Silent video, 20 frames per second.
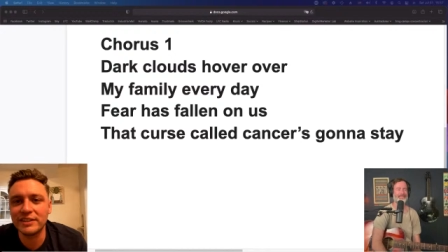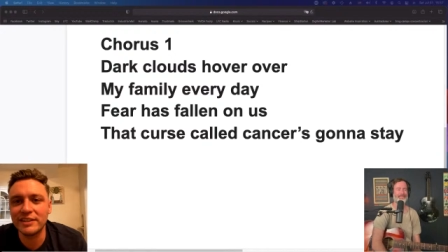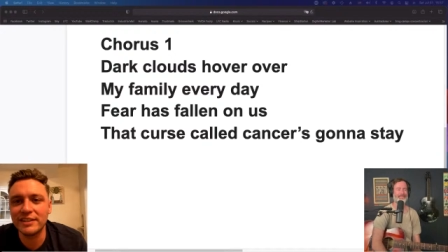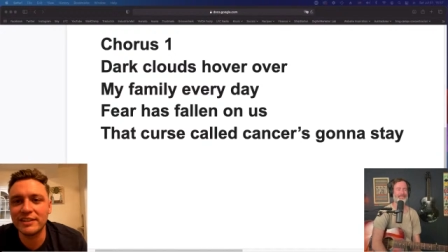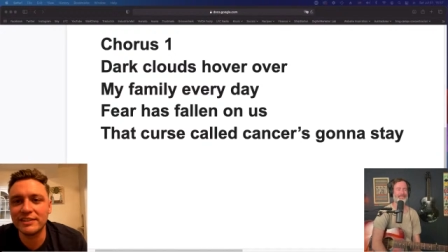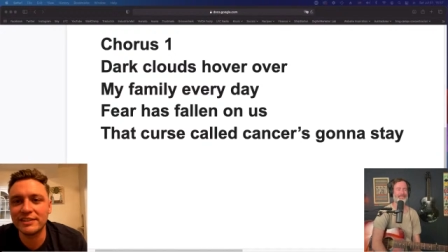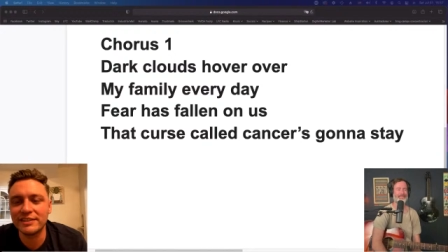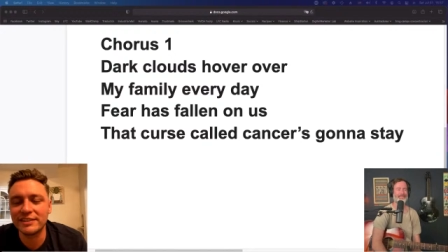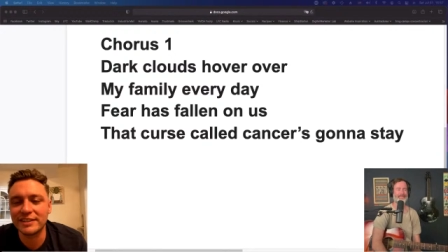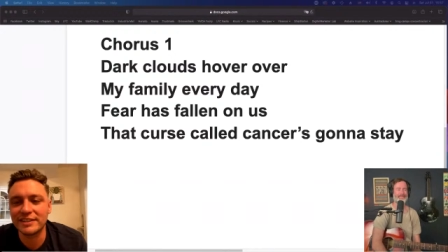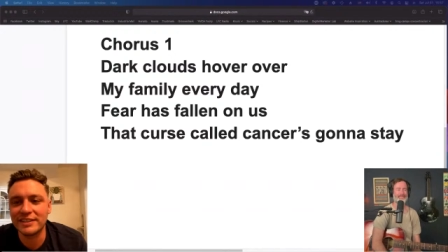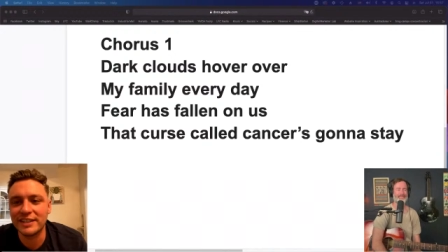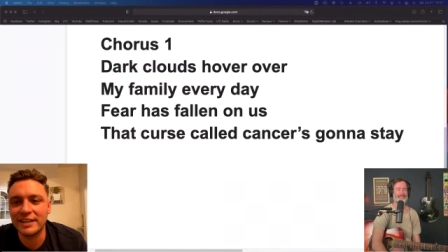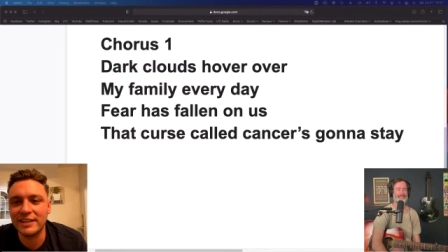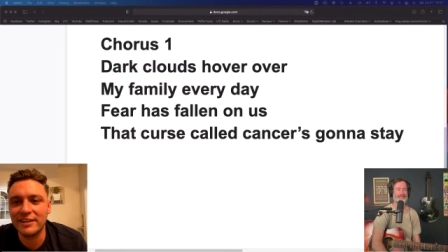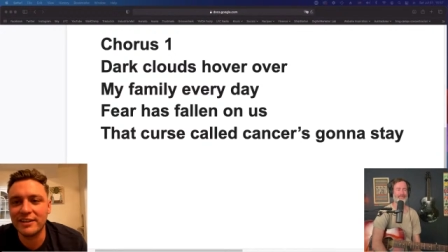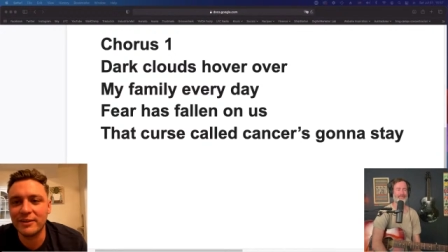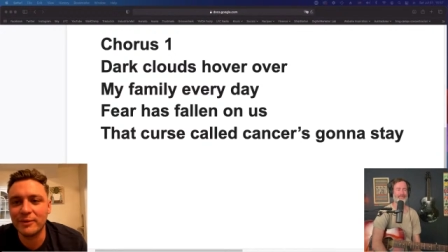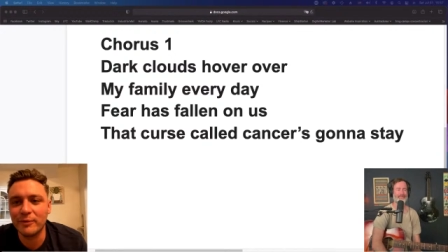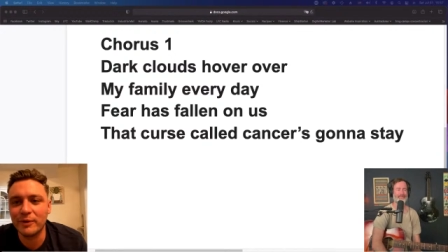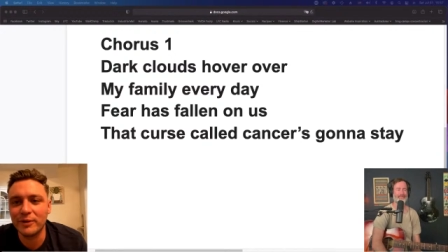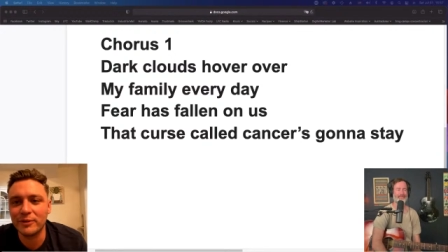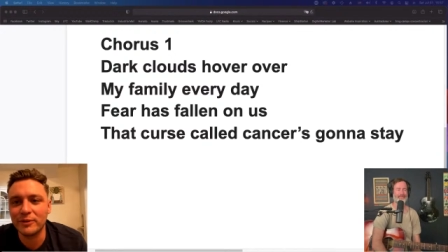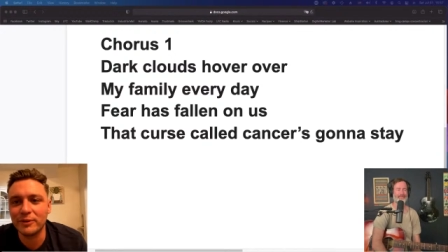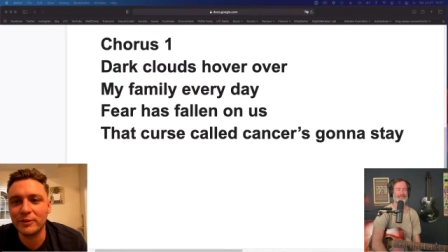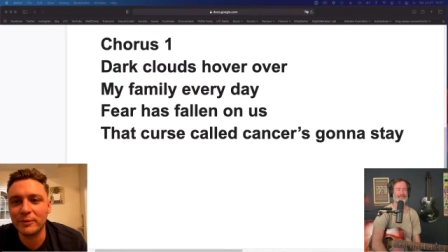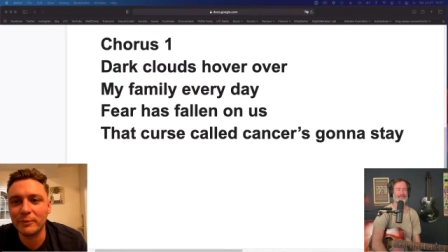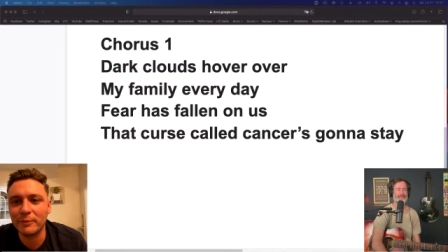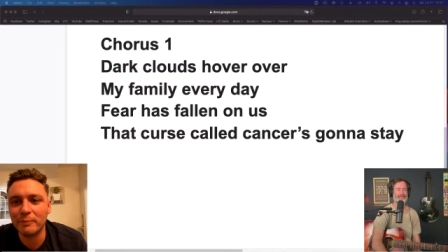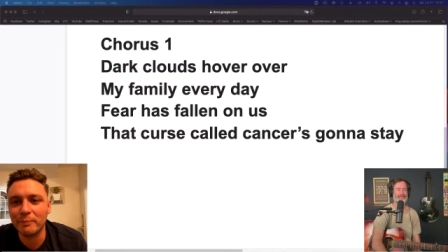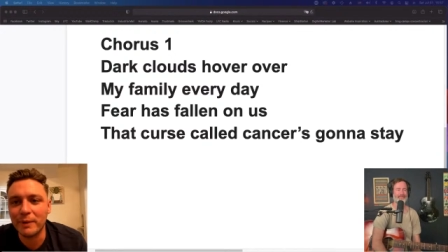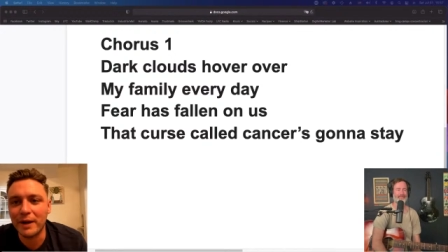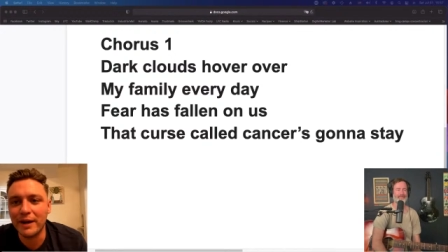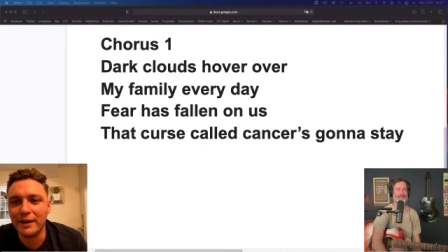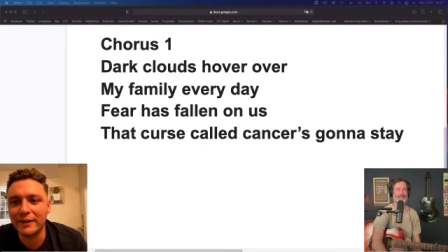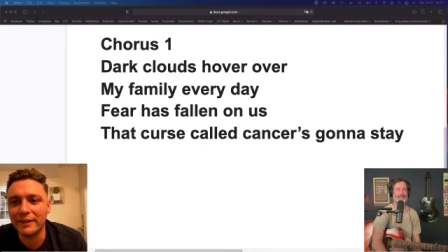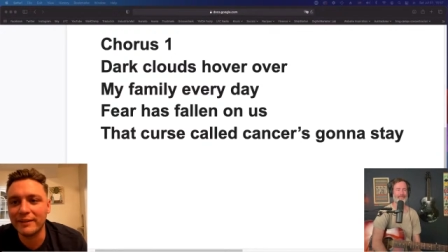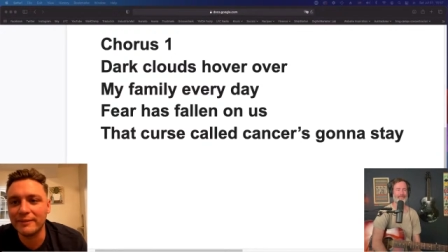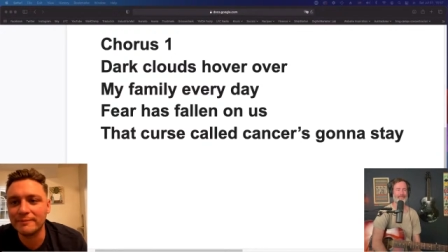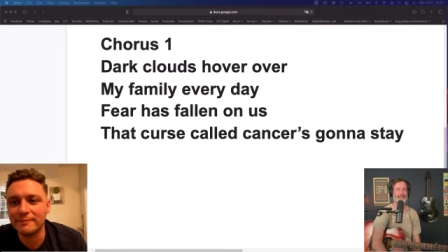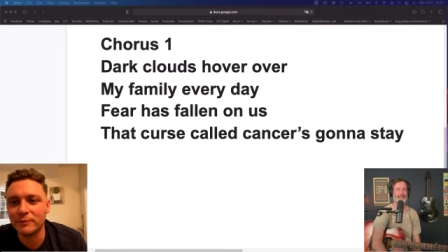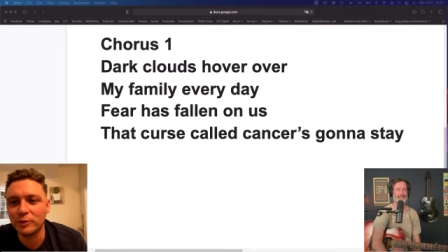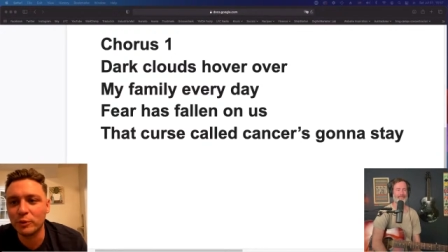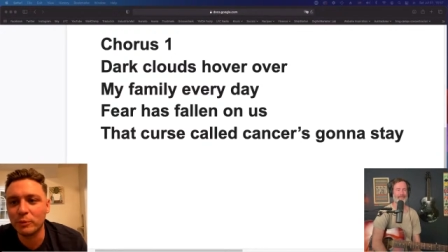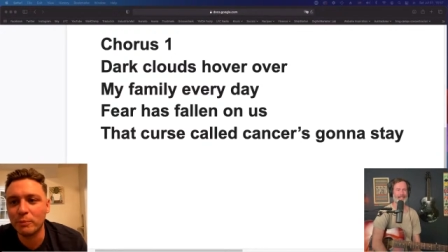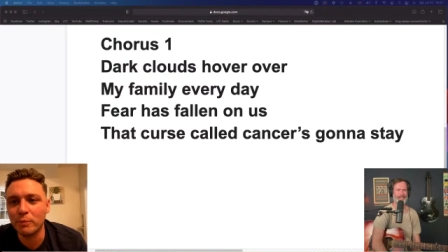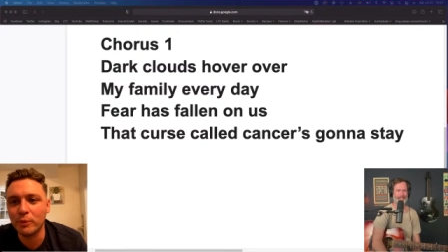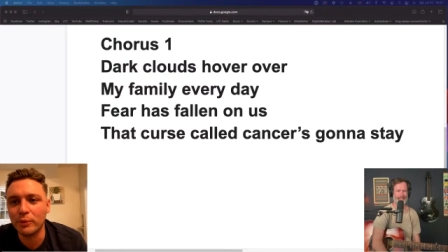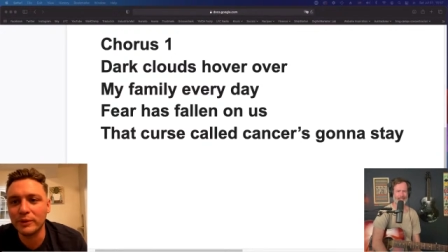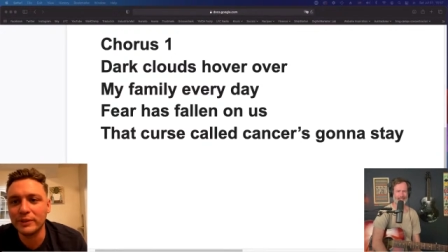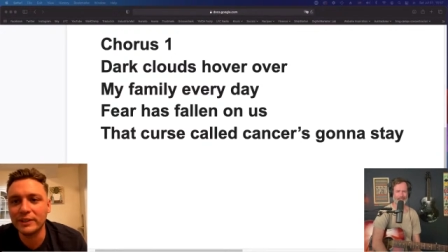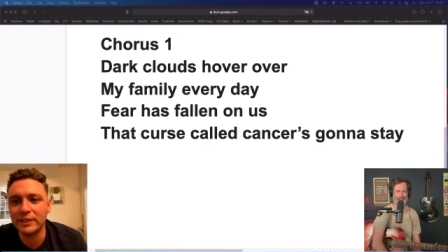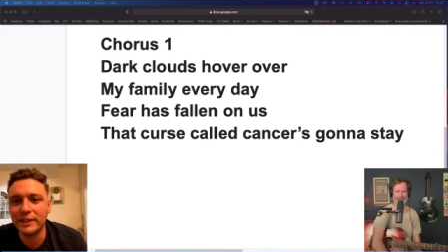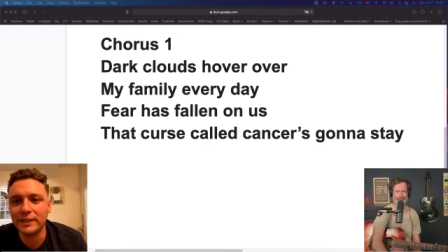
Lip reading: in this? Because I need to run to the potty. Little boy.